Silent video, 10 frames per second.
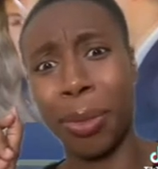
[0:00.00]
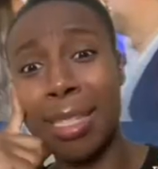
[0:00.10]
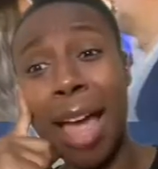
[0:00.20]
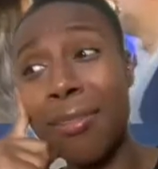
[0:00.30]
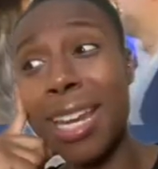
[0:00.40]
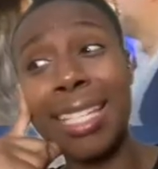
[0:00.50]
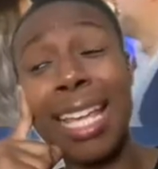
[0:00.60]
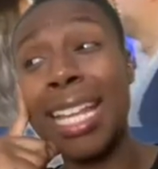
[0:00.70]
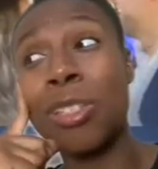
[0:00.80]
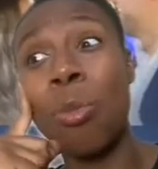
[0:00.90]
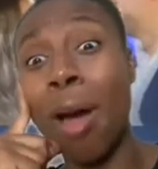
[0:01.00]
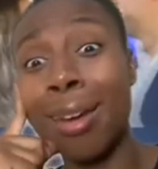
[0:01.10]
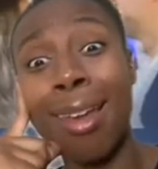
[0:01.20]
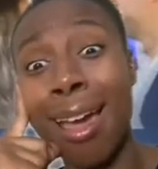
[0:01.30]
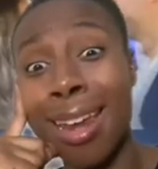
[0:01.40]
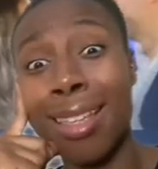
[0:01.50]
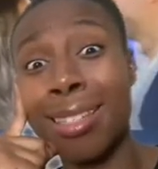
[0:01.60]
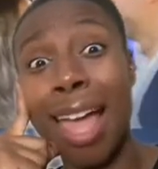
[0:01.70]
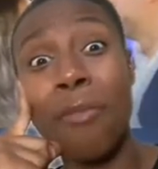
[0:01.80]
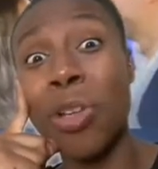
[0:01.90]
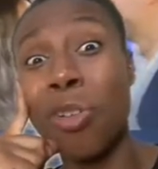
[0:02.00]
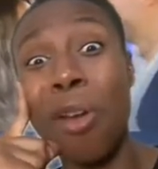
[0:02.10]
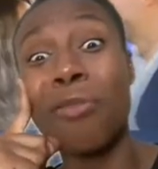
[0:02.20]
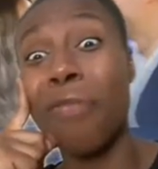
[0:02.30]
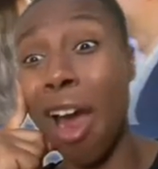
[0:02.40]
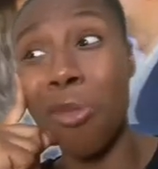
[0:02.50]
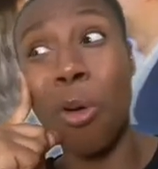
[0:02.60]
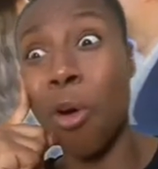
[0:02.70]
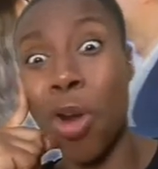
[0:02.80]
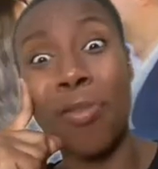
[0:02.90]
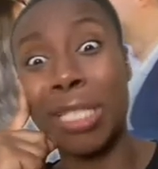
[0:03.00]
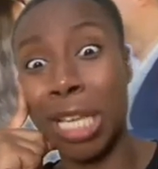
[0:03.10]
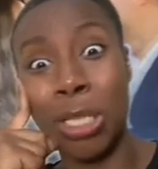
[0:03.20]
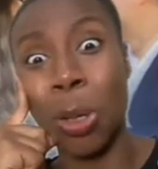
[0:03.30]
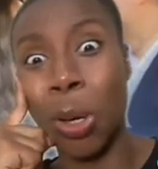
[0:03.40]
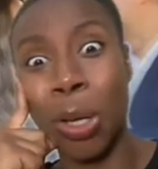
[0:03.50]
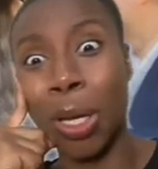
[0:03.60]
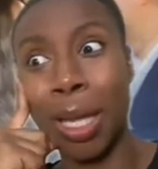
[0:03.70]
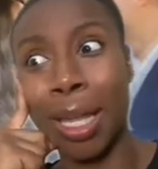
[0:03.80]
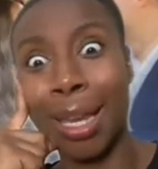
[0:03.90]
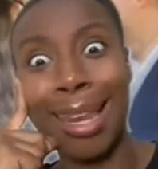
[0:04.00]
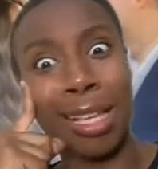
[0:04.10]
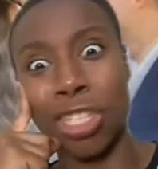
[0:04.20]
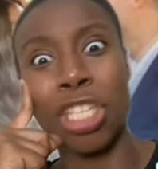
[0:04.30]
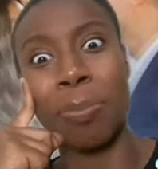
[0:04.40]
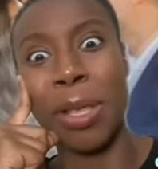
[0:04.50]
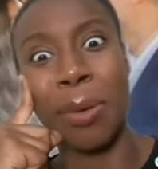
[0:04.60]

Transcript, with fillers: Davides and his one-liners have been going viral all over TikTok. Let's just be real.